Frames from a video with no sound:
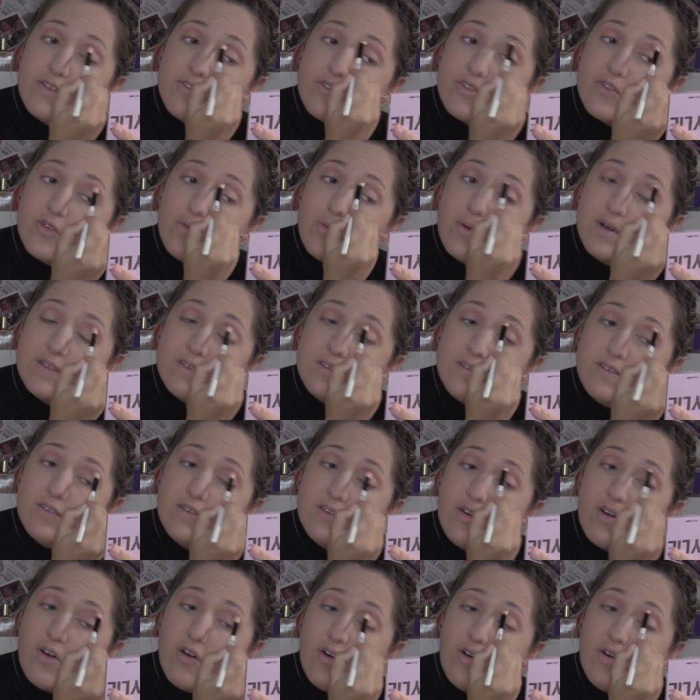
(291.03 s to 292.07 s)
So what's
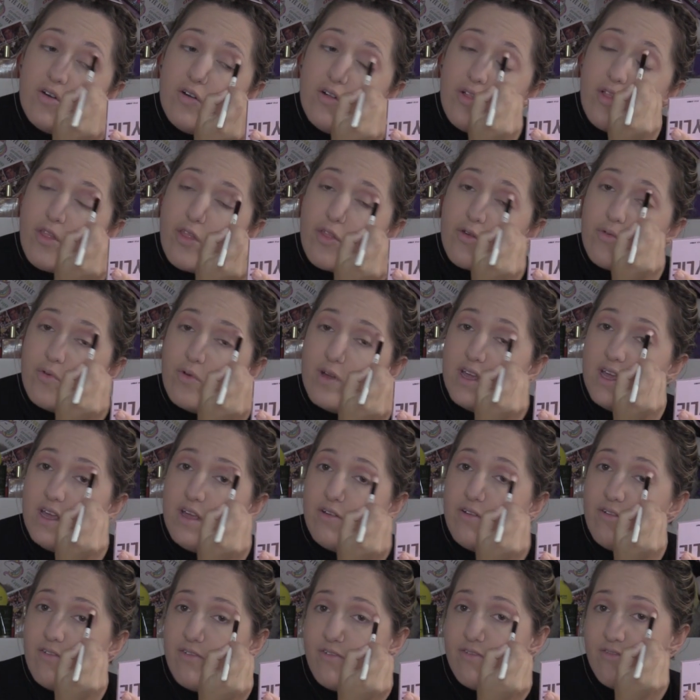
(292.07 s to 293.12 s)
your 3
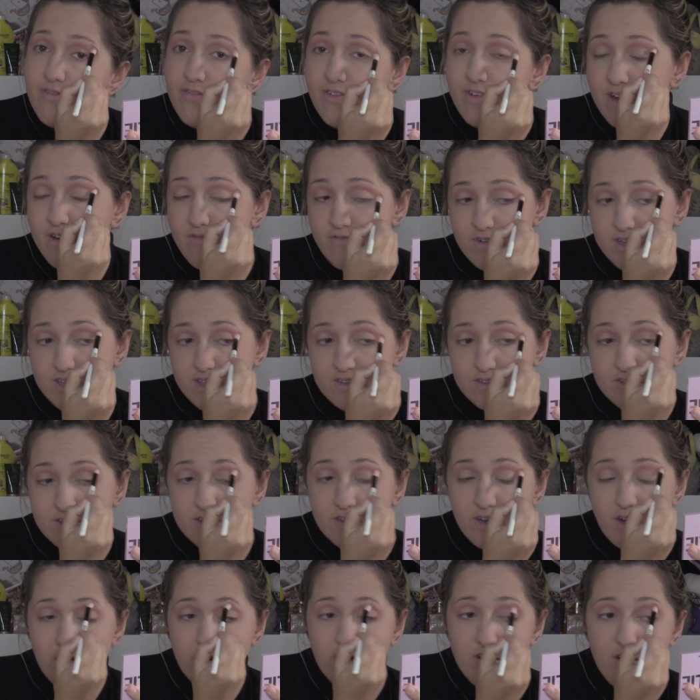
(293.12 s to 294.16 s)
favorite
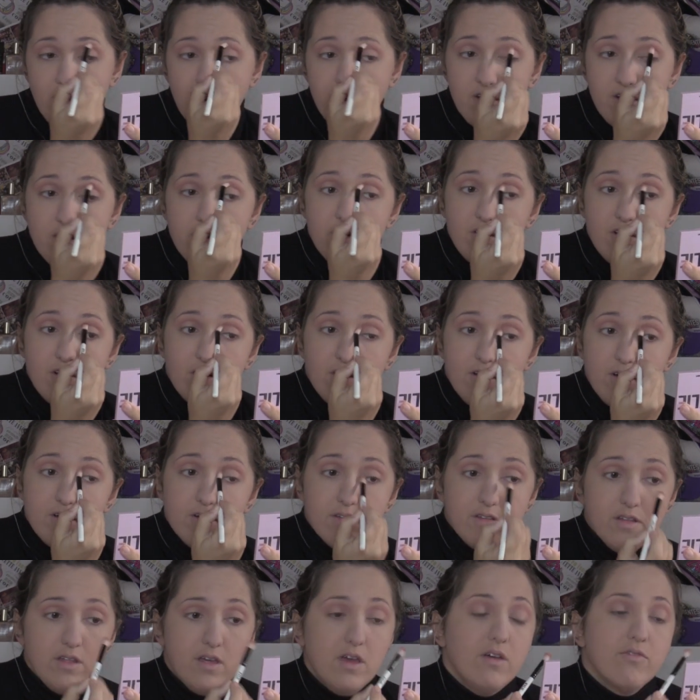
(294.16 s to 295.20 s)
songs
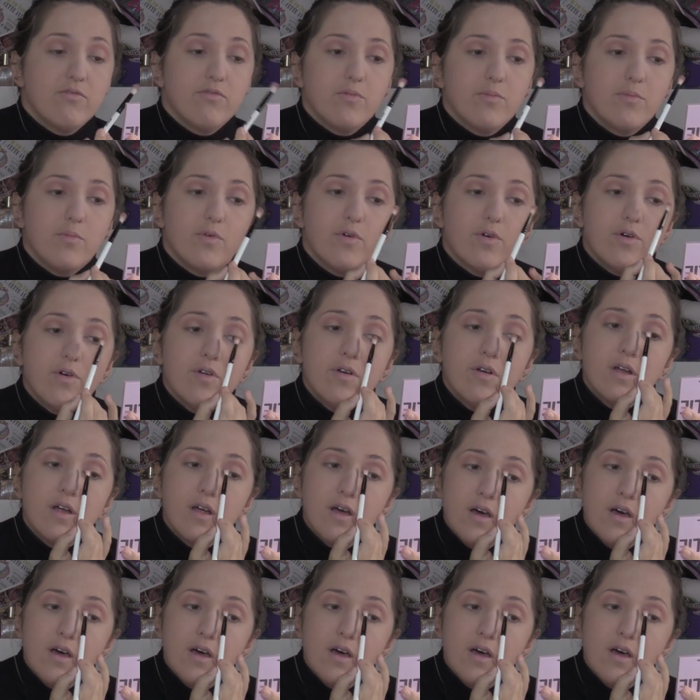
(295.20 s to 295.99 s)
on Evermore?